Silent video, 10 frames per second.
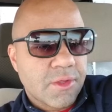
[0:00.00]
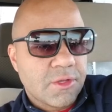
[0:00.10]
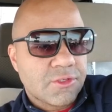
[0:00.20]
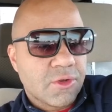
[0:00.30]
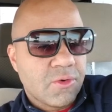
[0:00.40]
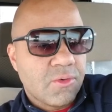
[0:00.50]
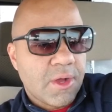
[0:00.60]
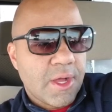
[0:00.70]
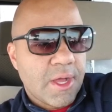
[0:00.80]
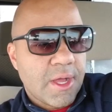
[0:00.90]
so
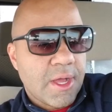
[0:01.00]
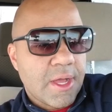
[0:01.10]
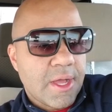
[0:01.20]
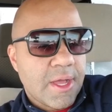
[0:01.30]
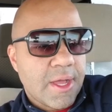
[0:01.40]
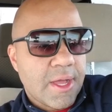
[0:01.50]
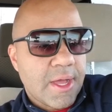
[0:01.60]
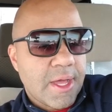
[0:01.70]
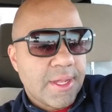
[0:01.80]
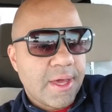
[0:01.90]

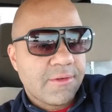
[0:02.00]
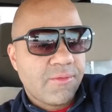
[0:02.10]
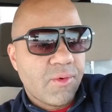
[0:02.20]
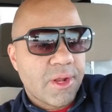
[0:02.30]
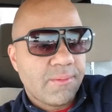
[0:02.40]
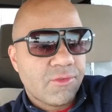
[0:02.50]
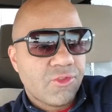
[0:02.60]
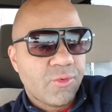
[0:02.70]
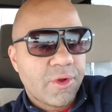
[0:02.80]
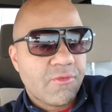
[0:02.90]
a lot of what I'm
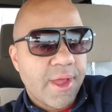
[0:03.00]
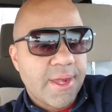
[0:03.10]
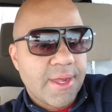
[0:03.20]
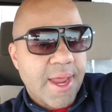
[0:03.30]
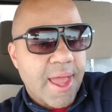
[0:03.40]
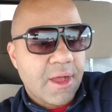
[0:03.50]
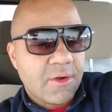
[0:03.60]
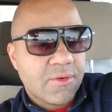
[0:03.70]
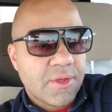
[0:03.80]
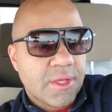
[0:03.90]
doing right
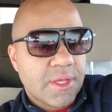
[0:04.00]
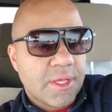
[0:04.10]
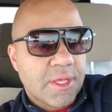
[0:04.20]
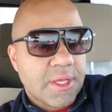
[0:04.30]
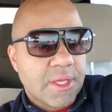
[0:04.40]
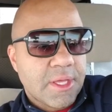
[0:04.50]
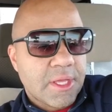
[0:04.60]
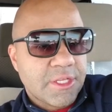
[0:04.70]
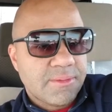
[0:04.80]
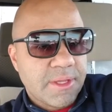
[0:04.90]
now
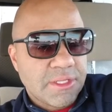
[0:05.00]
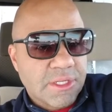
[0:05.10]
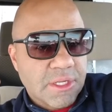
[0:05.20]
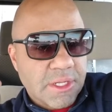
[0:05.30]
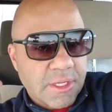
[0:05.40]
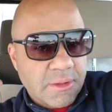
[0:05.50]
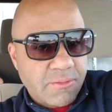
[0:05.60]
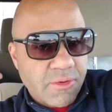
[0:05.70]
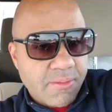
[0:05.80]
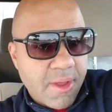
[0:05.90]
is basically
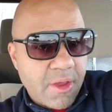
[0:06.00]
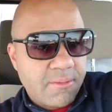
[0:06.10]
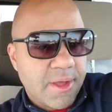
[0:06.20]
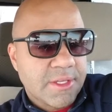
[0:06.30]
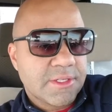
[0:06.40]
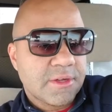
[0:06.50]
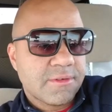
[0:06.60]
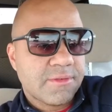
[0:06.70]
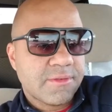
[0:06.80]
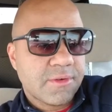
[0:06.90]
preparing
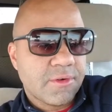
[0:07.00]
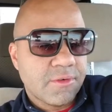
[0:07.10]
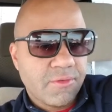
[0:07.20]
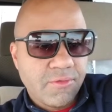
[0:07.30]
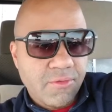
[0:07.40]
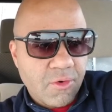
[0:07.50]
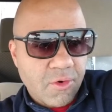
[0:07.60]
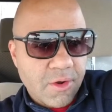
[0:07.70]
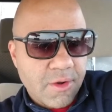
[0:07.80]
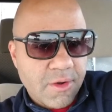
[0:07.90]
myself
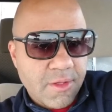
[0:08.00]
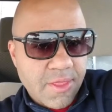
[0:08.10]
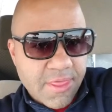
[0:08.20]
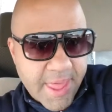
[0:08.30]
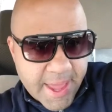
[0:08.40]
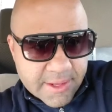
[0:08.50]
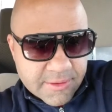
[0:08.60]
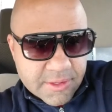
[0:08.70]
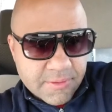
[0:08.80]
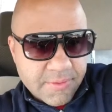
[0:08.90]
for
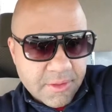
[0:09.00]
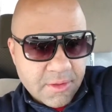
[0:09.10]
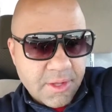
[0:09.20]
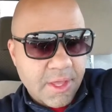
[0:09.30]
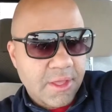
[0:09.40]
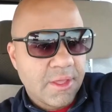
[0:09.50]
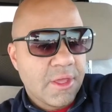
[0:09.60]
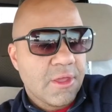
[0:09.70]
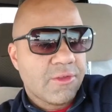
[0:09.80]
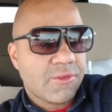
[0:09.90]
that, Okay,
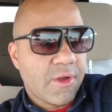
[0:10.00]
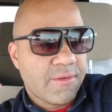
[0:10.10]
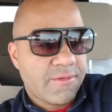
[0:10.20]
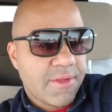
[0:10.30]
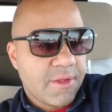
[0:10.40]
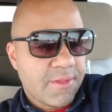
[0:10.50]
so I feel